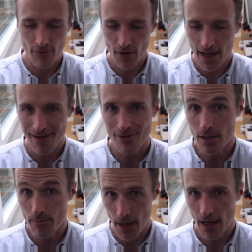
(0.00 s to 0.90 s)
If I have
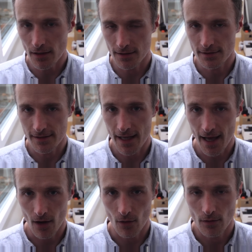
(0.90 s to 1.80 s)
any balance
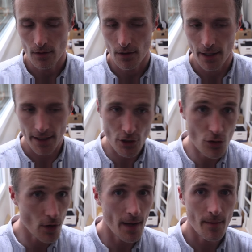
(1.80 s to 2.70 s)
now, and I
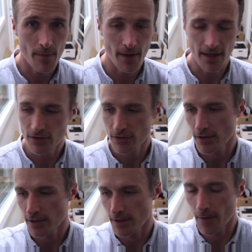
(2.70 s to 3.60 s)
try my best,
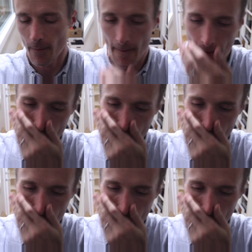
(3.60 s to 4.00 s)
you know,